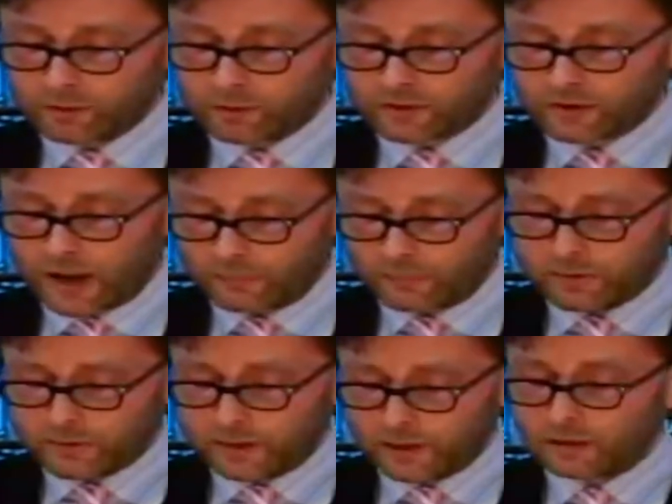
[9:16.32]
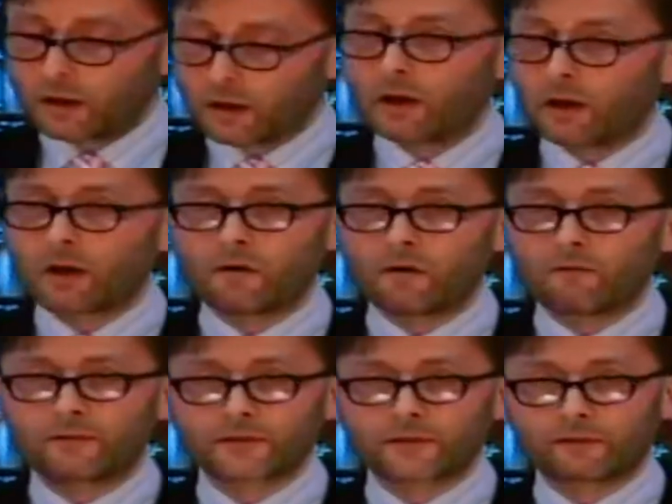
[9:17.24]
Saint Juan de Avila,
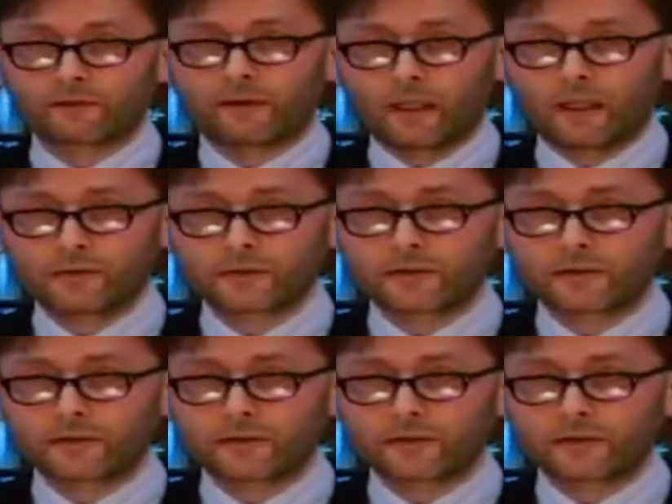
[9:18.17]
Luis